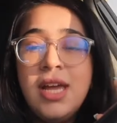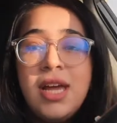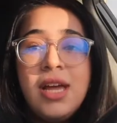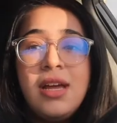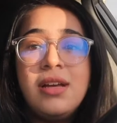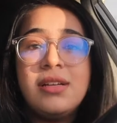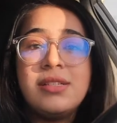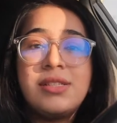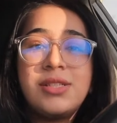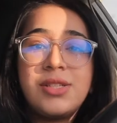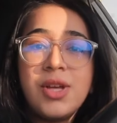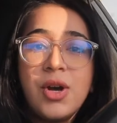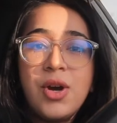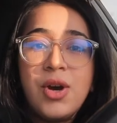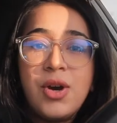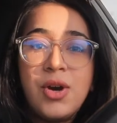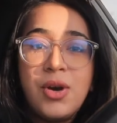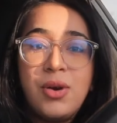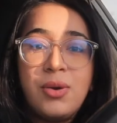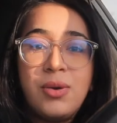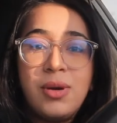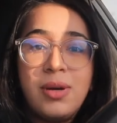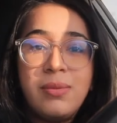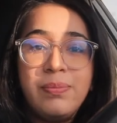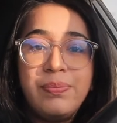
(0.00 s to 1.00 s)

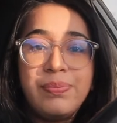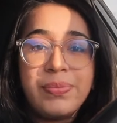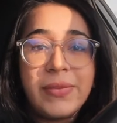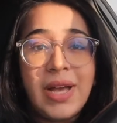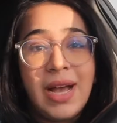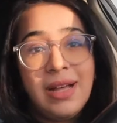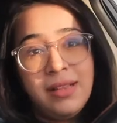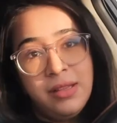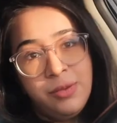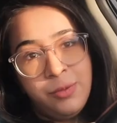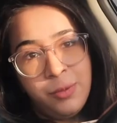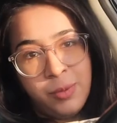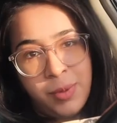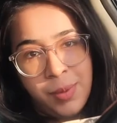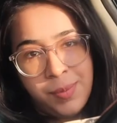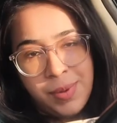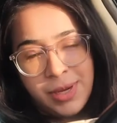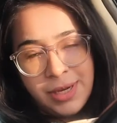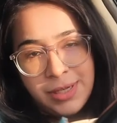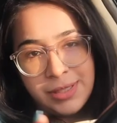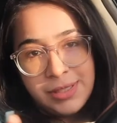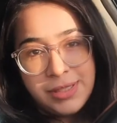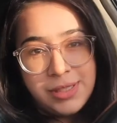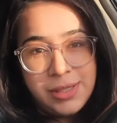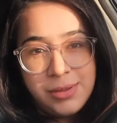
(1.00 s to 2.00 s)
So I live with my
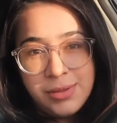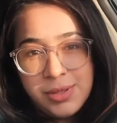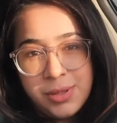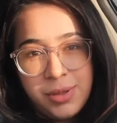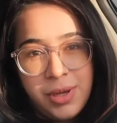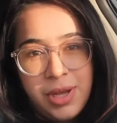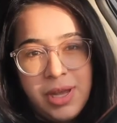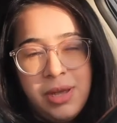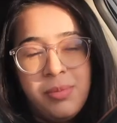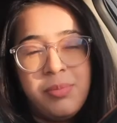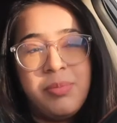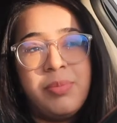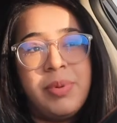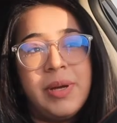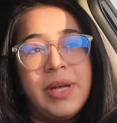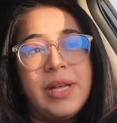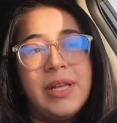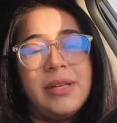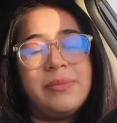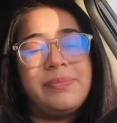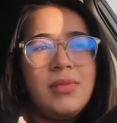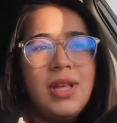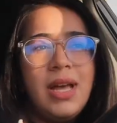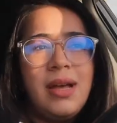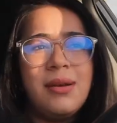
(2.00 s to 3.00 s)
parents, so it's okay.
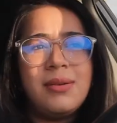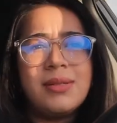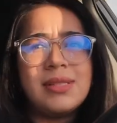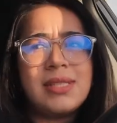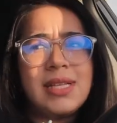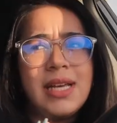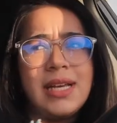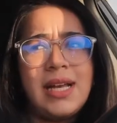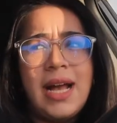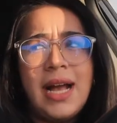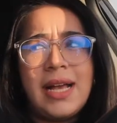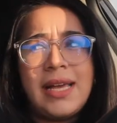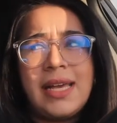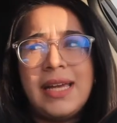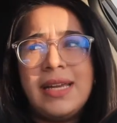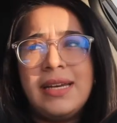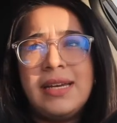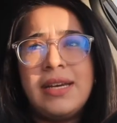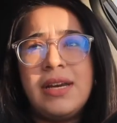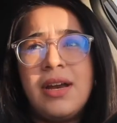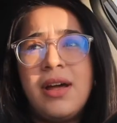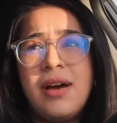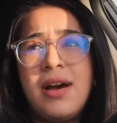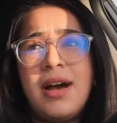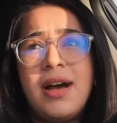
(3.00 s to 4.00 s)
But I was like, I
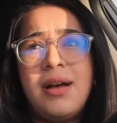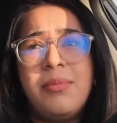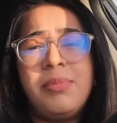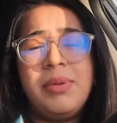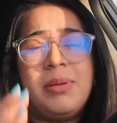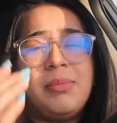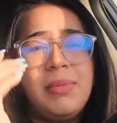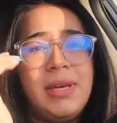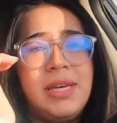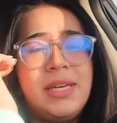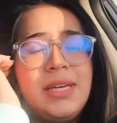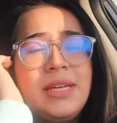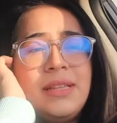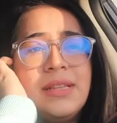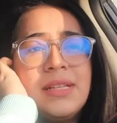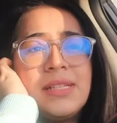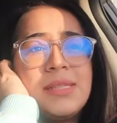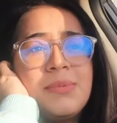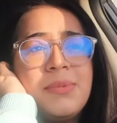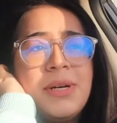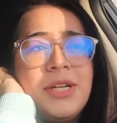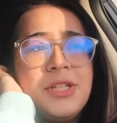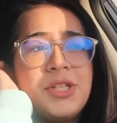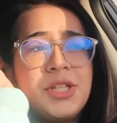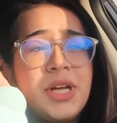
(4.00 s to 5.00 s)
cannot be making
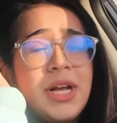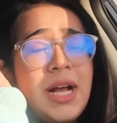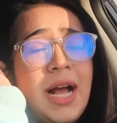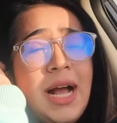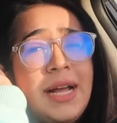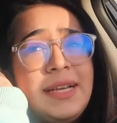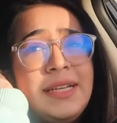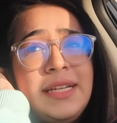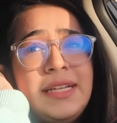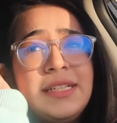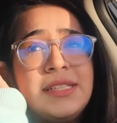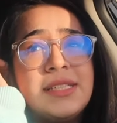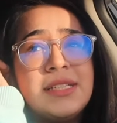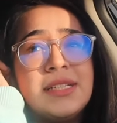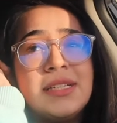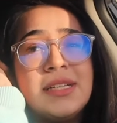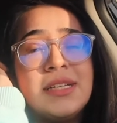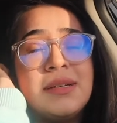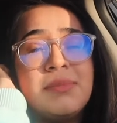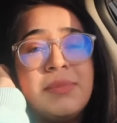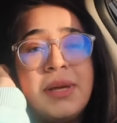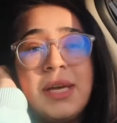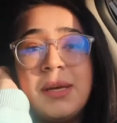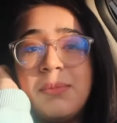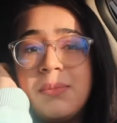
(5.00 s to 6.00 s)
this much. Like, I need
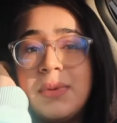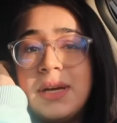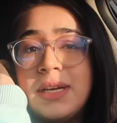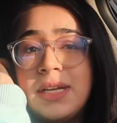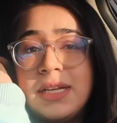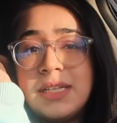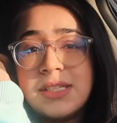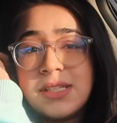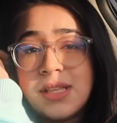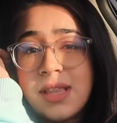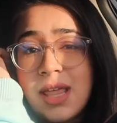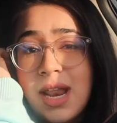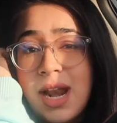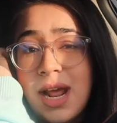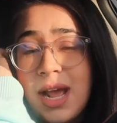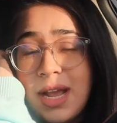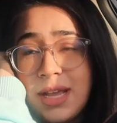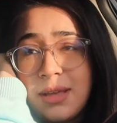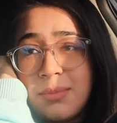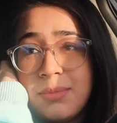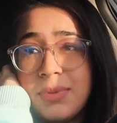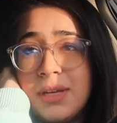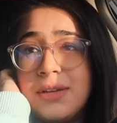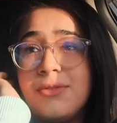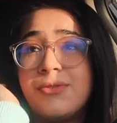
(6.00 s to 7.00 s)
to make money so that I
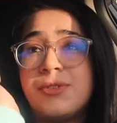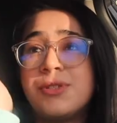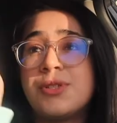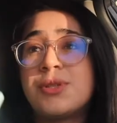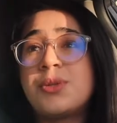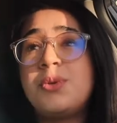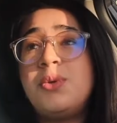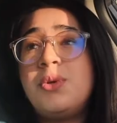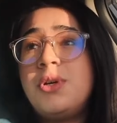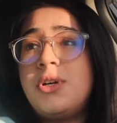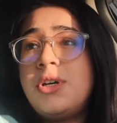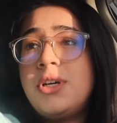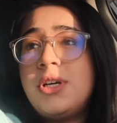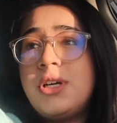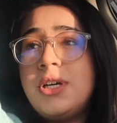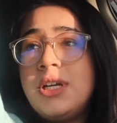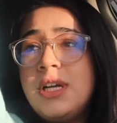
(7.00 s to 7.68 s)
can pay for school.